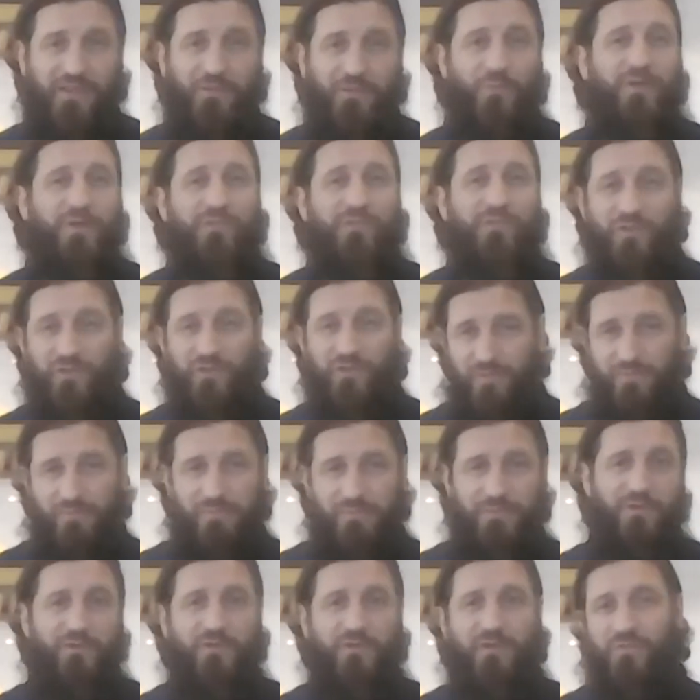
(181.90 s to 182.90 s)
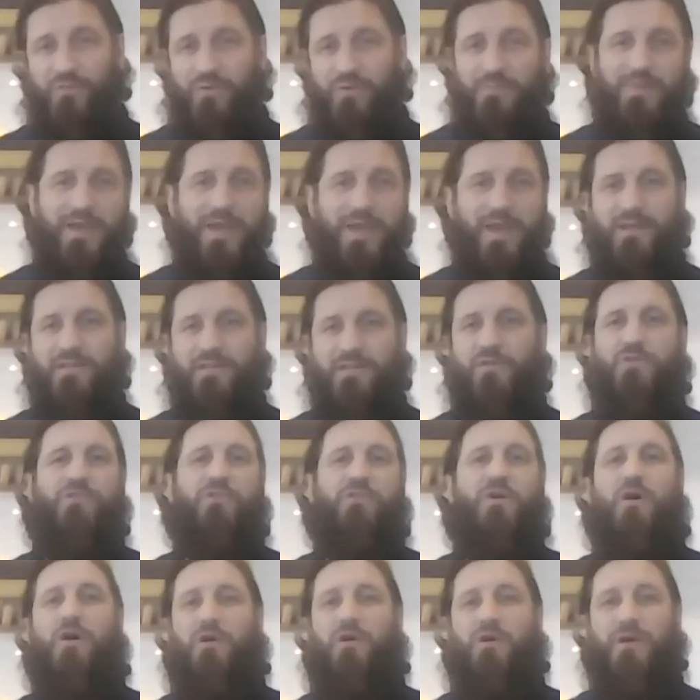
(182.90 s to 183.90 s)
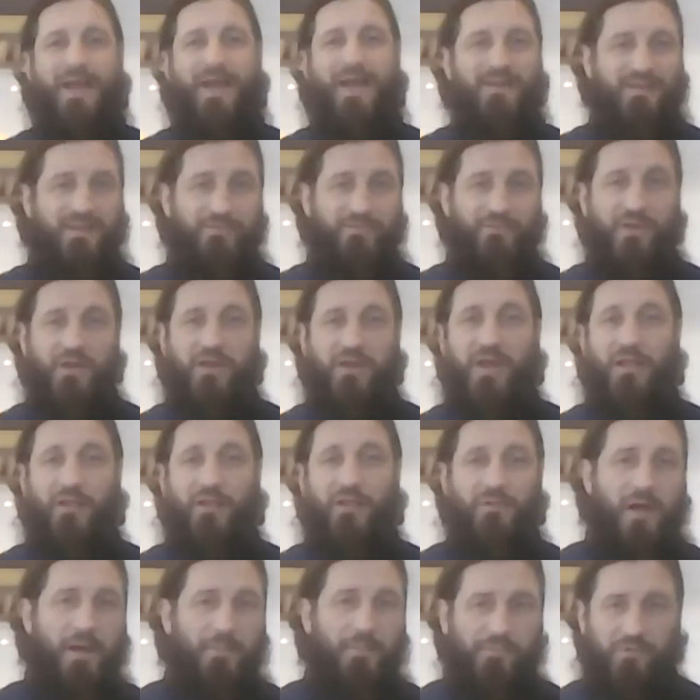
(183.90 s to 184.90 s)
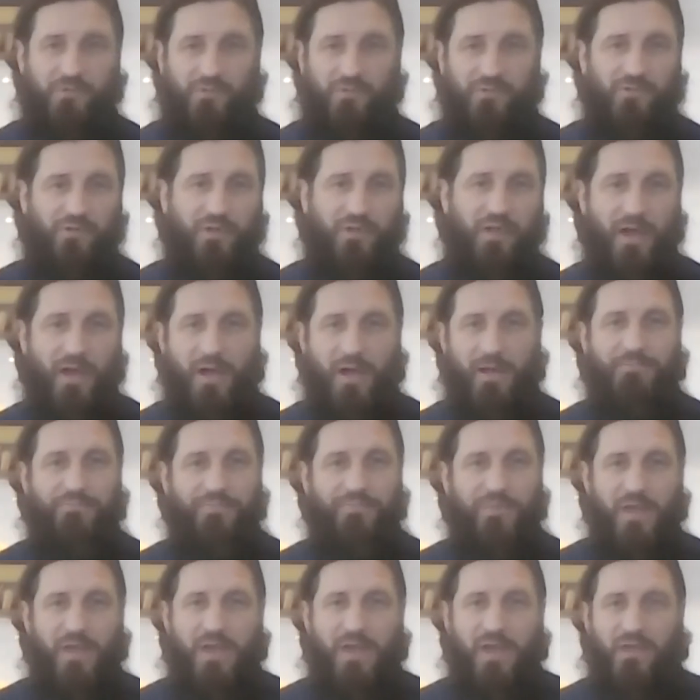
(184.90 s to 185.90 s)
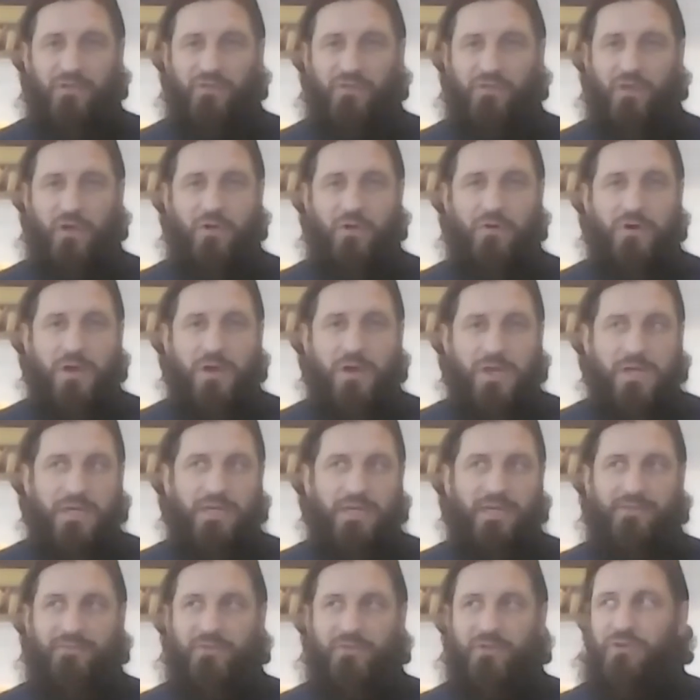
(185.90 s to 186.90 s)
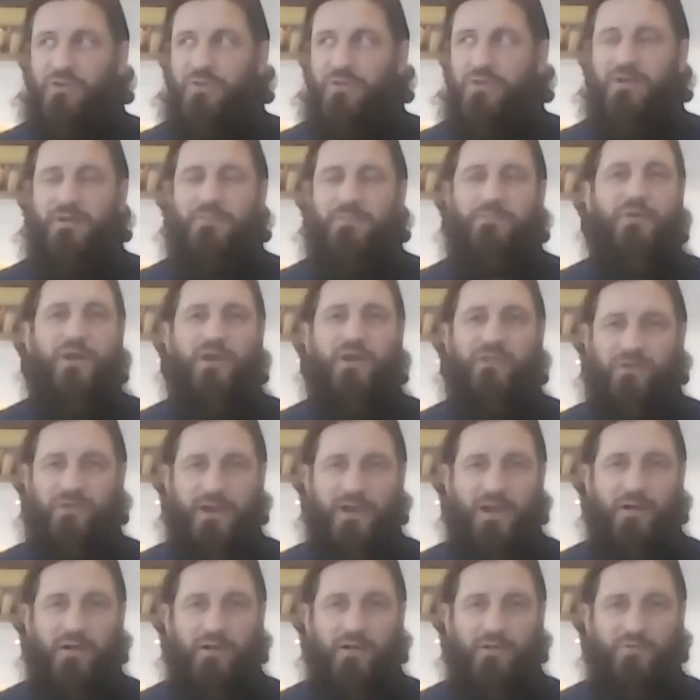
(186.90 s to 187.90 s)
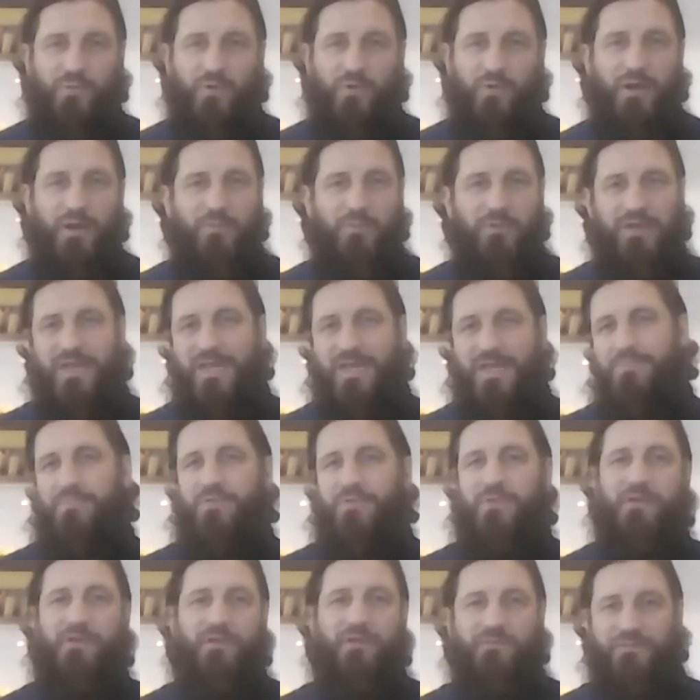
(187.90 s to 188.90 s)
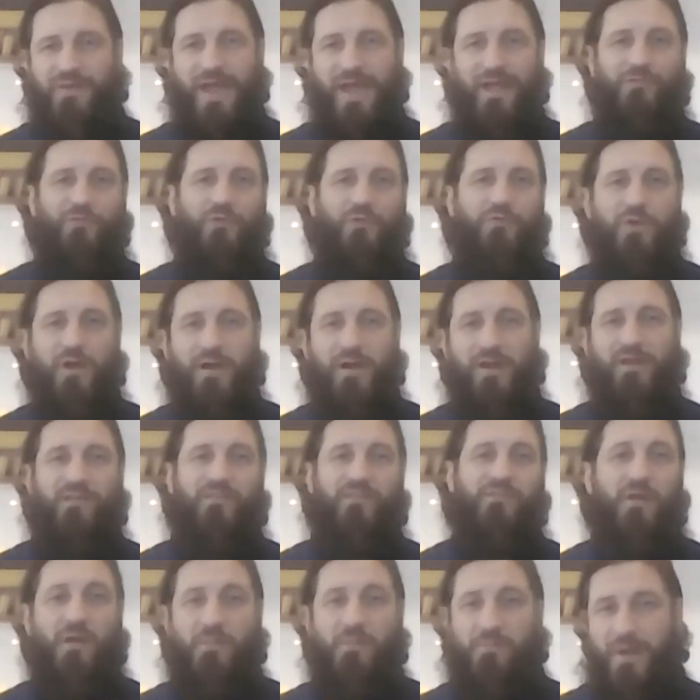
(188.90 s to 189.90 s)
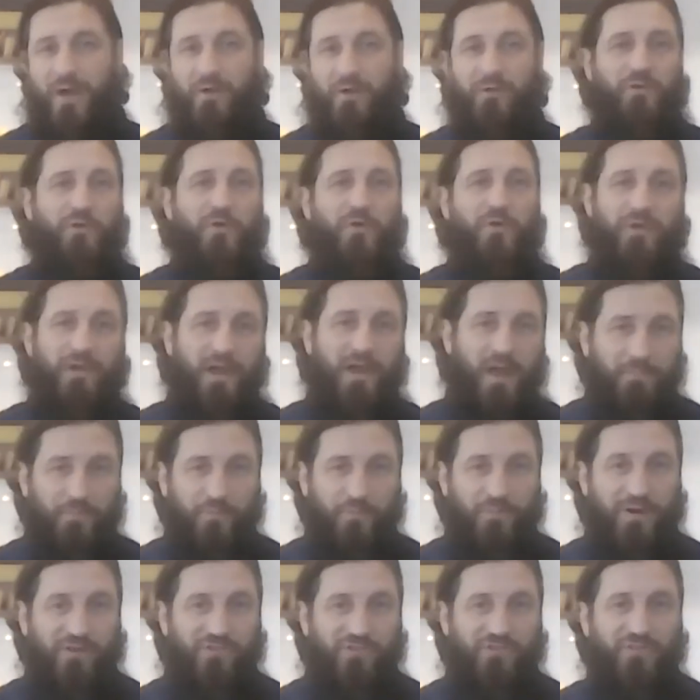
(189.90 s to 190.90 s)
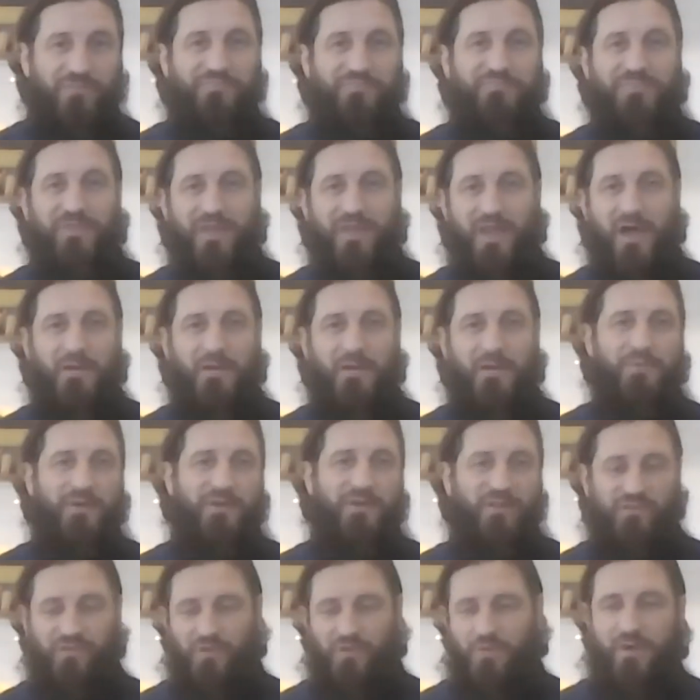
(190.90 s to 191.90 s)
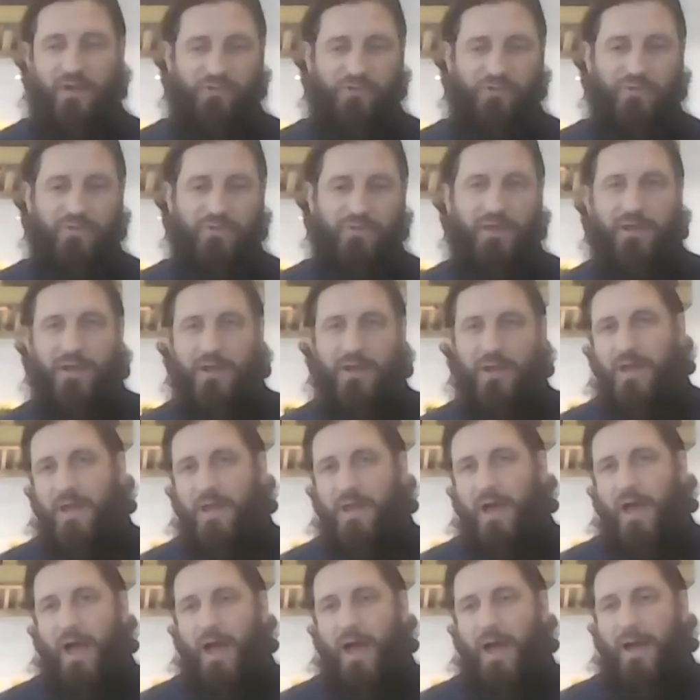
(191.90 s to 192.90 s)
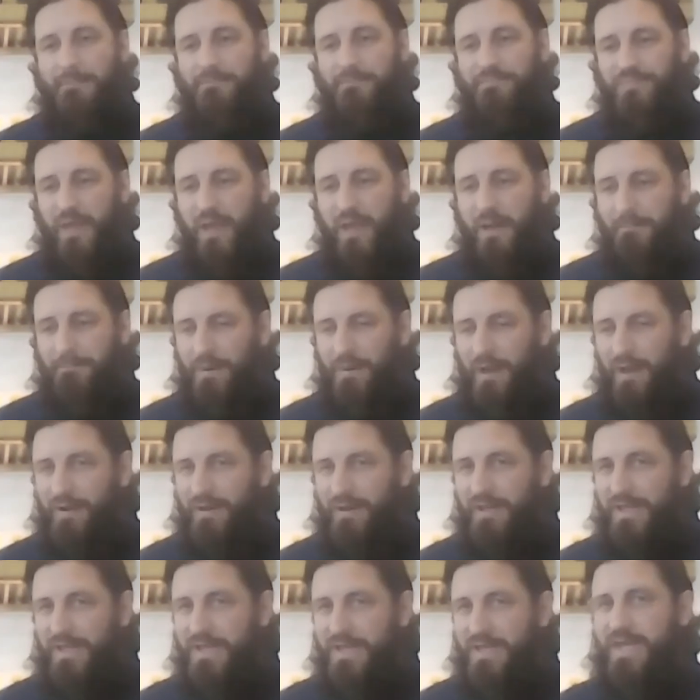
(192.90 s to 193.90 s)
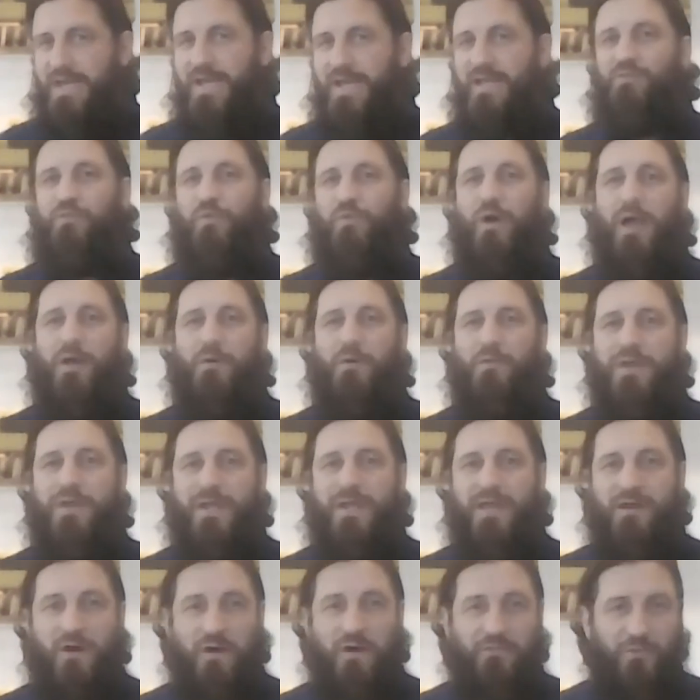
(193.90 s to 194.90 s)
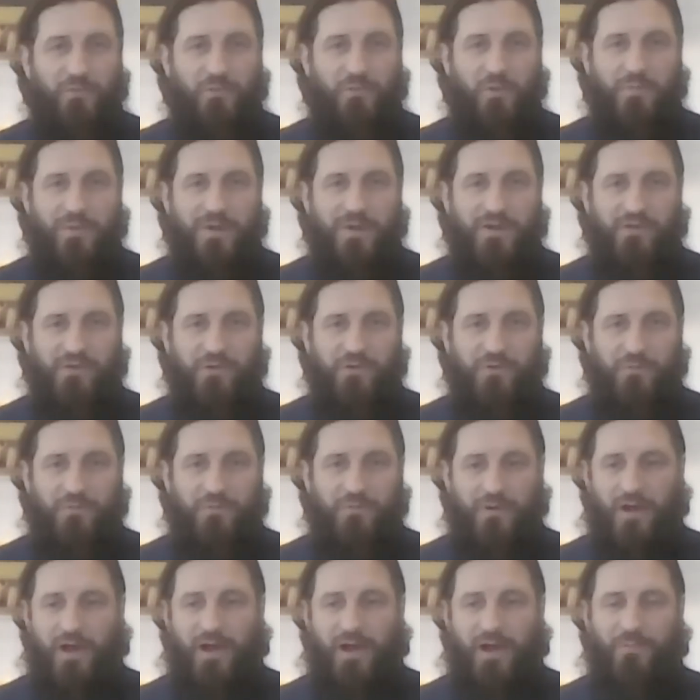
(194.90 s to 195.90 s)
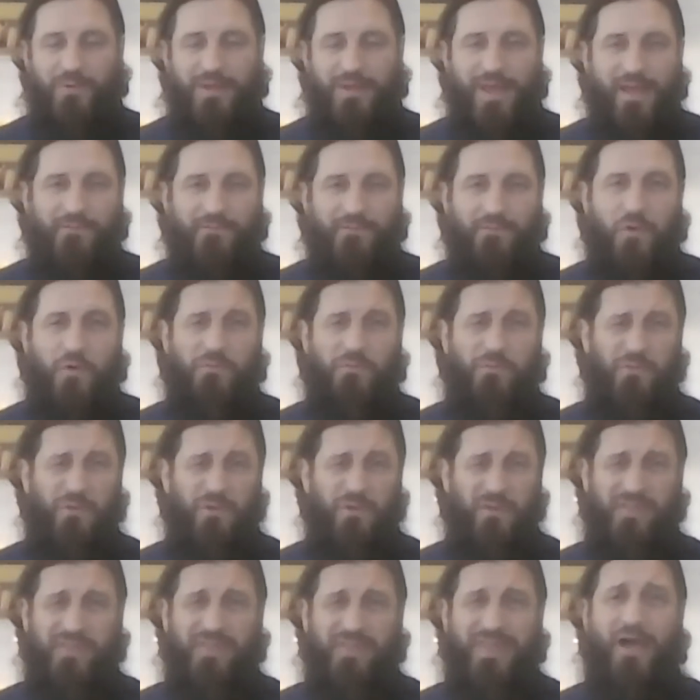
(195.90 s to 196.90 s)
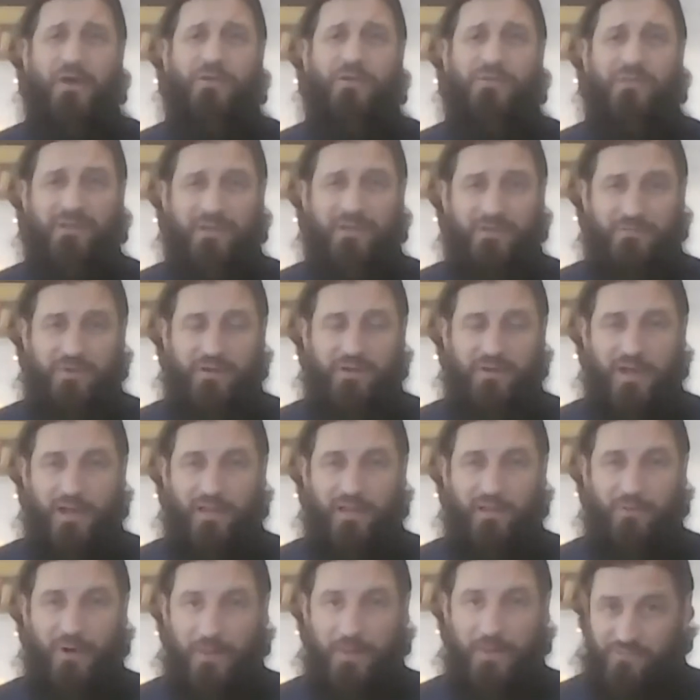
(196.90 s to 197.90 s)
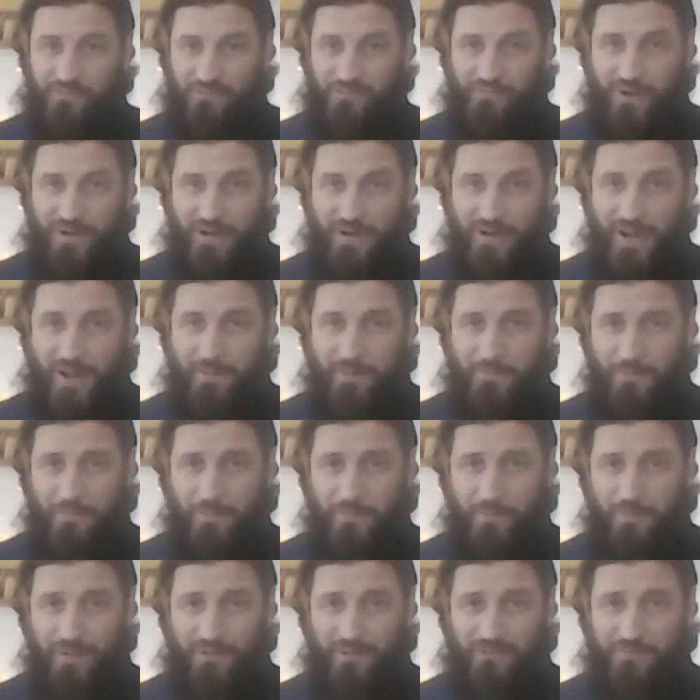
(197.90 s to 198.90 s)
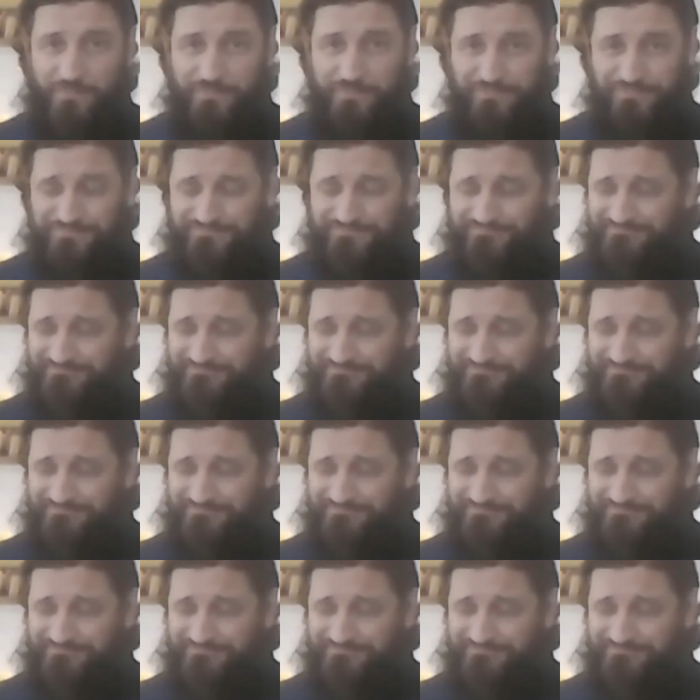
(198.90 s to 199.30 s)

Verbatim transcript: uh, the original units we made, mm-hmm, those all had color options. Mm-hmm. Um, so even during depression eras, we were able to keep the factory running because of our powder coating mm-hmm. operation. Uh, we did so much with it. Um, but it's why we can offer what we do. Uh, we have over a thousand different color options right now, which